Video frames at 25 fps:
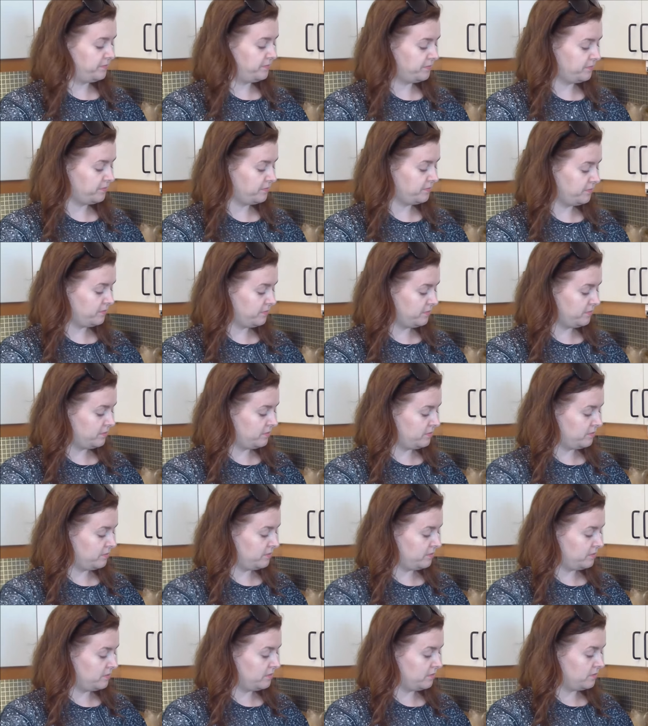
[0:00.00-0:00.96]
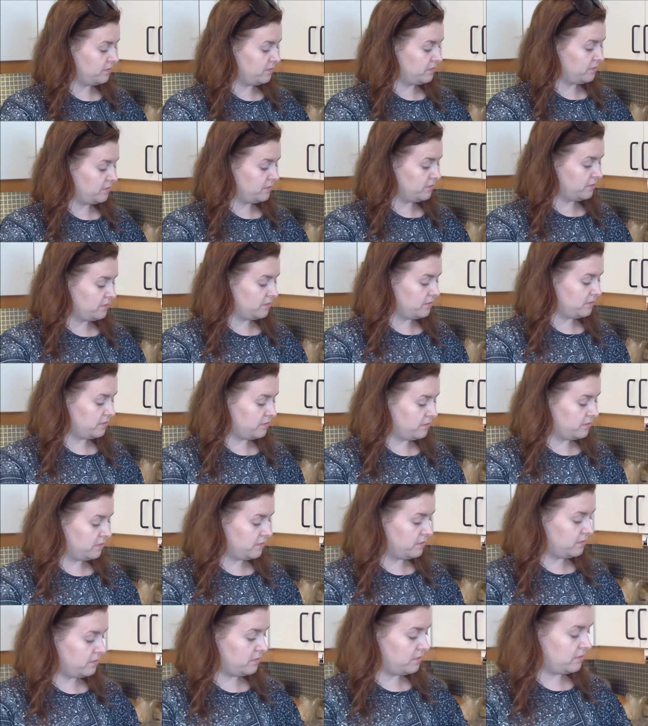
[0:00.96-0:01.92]

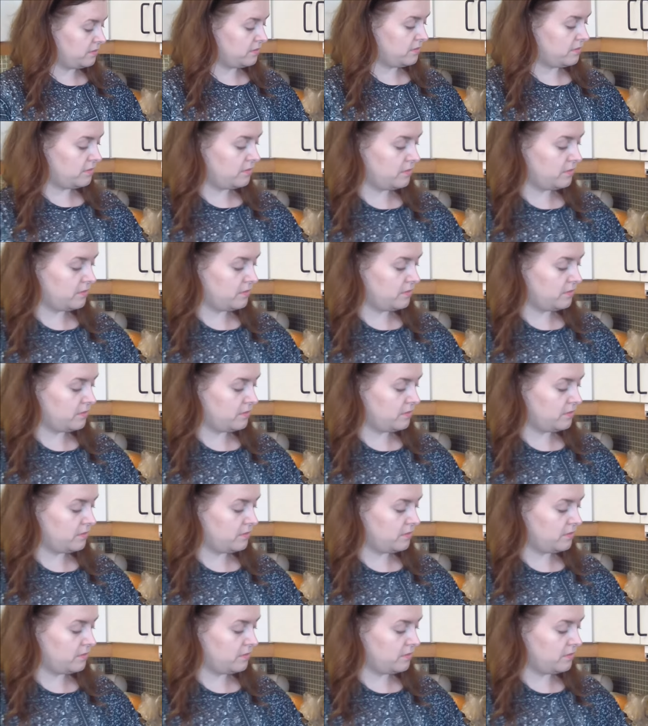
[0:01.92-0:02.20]
[no speech]